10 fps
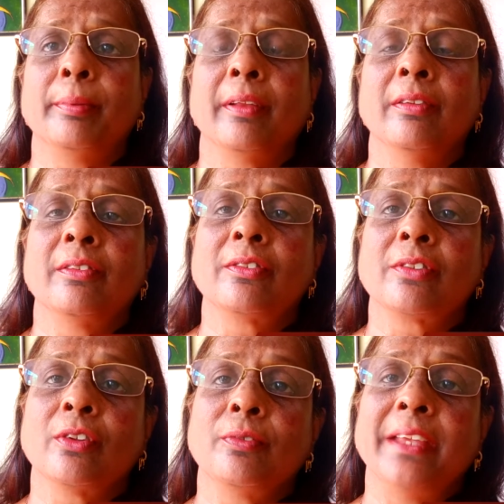brothers and
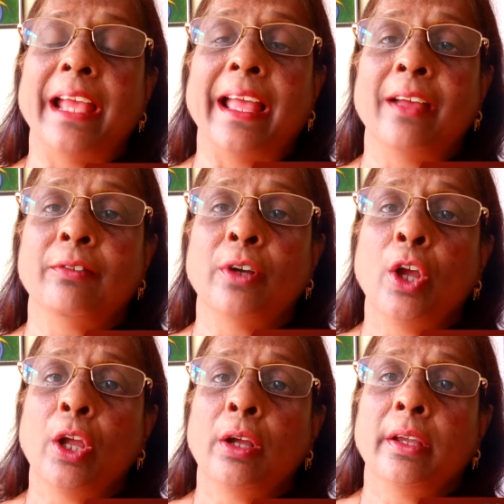sisters, we have
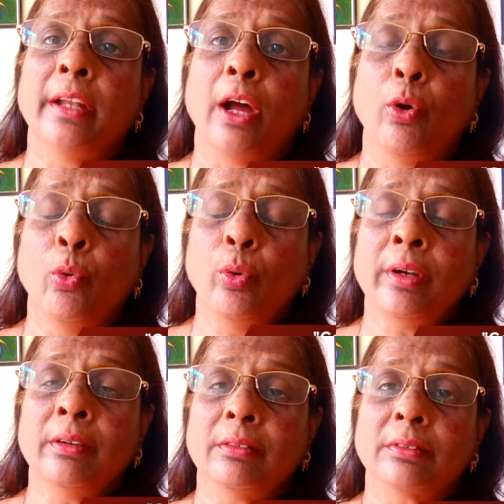in our own
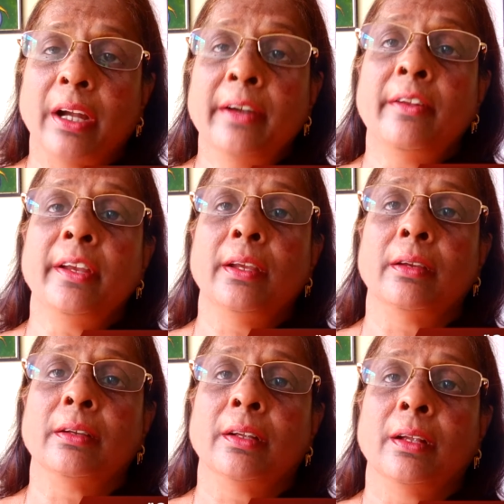country,
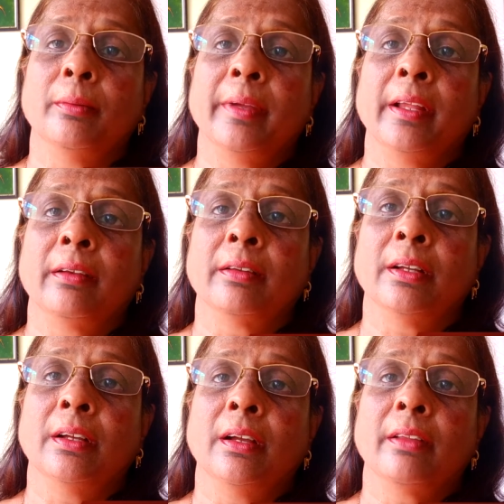where,
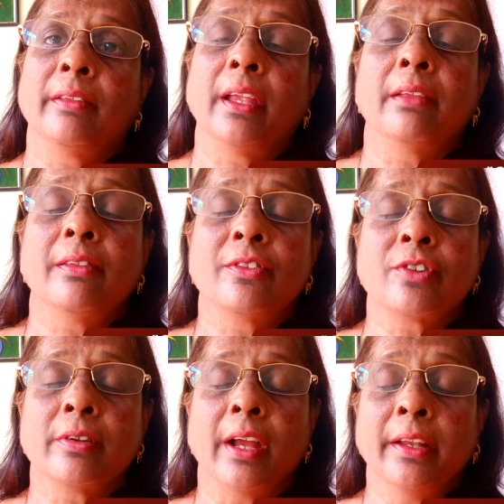say,
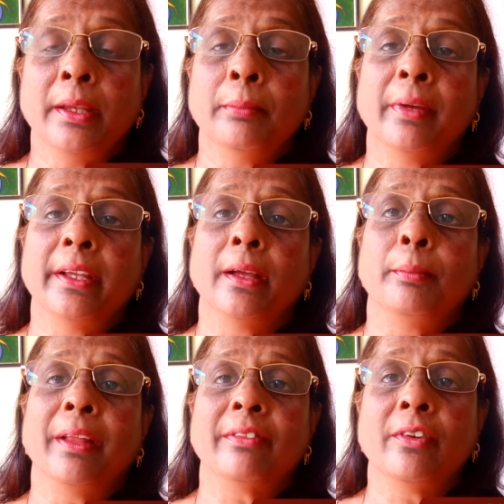Sister Rani Maria,
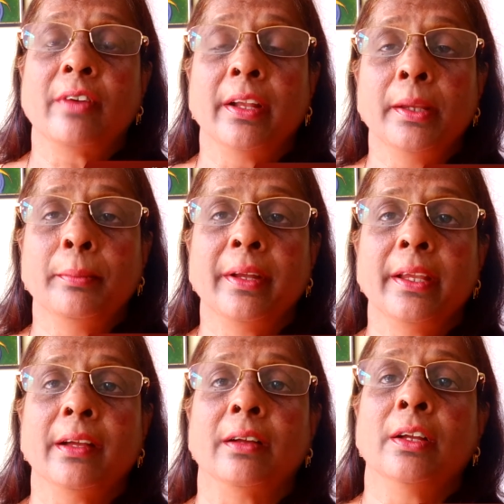Blessed Rani
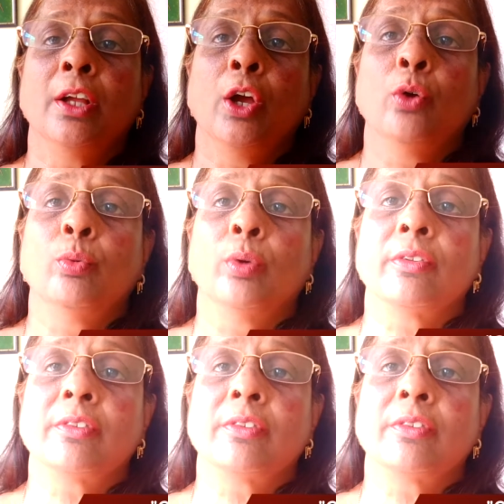Maria, who was